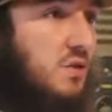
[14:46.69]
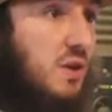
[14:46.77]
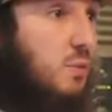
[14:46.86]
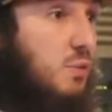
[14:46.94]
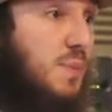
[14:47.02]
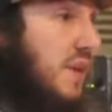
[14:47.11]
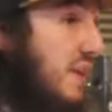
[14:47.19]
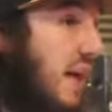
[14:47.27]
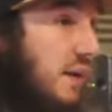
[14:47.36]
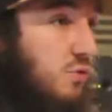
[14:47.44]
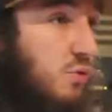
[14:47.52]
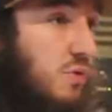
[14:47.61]
So it would be
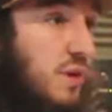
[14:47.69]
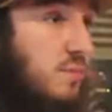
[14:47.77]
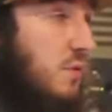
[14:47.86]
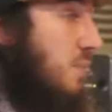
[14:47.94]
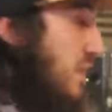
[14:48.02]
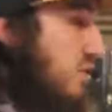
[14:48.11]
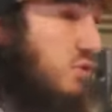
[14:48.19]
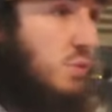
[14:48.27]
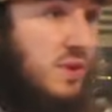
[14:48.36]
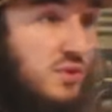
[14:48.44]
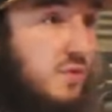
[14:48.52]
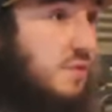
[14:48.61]
natural to him to be
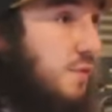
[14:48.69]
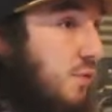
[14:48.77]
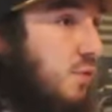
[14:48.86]
switching through.